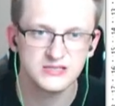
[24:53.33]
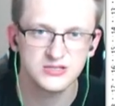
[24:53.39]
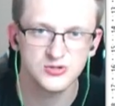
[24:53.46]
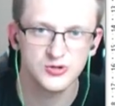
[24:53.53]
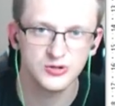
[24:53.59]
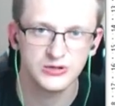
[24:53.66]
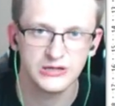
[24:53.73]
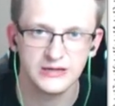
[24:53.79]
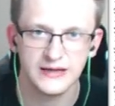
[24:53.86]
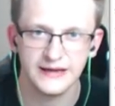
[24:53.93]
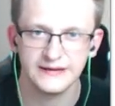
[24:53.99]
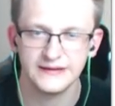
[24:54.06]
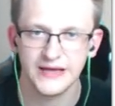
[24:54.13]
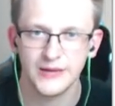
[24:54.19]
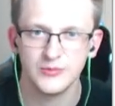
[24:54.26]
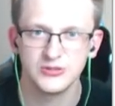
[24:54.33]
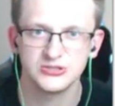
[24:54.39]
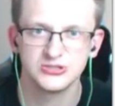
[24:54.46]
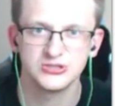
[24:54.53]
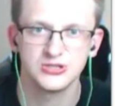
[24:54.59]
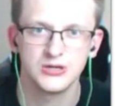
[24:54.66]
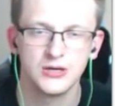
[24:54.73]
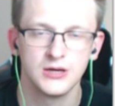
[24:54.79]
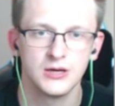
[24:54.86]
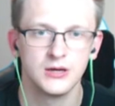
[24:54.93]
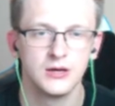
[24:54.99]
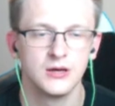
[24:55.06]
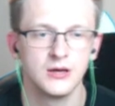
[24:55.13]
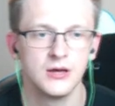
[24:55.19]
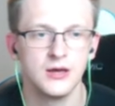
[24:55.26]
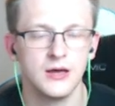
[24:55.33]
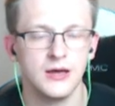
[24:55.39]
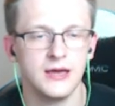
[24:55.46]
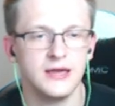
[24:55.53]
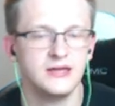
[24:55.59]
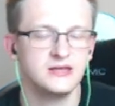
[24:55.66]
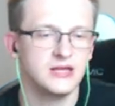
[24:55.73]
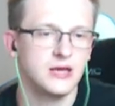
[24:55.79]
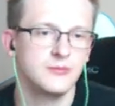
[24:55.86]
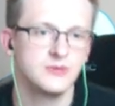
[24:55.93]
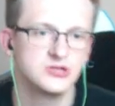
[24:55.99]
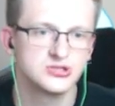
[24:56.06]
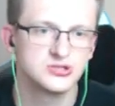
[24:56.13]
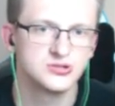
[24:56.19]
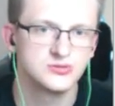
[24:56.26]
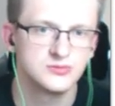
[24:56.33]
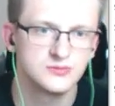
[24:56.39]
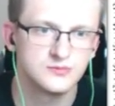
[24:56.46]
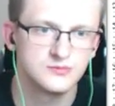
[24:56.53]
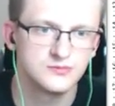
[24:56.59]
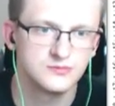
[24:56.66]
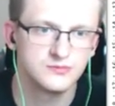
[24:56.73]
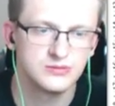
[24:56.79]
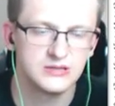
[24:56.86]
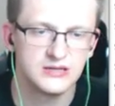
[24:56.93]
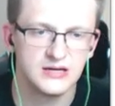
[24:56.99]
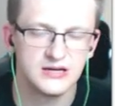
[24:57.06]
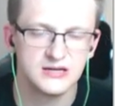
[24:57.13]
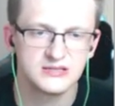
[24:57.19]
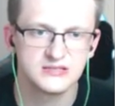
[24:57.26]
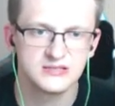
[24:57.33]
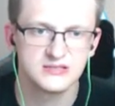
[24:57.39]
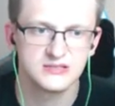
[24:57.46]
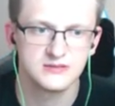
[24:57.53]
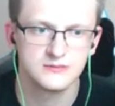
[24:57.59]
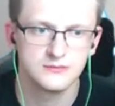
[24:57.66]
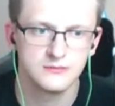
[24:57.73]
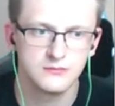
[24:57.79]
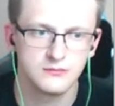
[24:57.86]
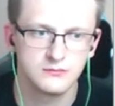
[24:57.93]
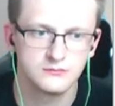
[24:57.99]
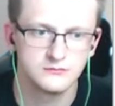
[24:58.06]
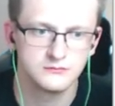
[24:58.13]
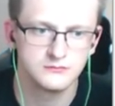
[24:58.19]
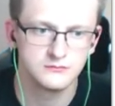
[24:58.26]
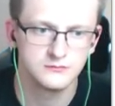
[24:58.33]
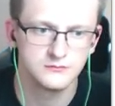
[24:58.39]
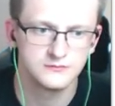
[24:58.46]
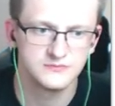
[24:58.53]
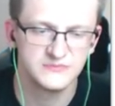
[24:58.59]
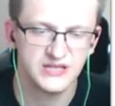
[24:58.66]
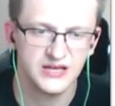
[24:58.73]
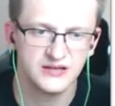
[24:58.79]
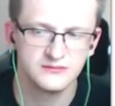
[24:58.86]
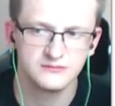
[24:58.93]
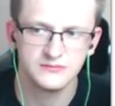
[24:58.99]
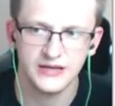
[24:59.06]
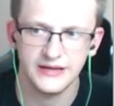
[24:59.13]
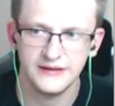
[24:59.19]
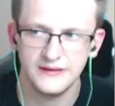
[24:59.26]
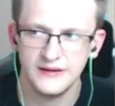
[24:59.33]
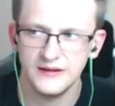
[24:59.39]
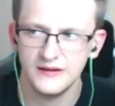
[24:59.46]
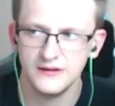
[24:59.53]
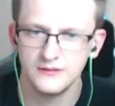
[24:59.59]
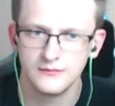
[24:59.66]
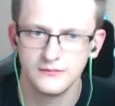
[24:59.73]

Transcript: you deal eight damage, eight damage plus ten, eighteen,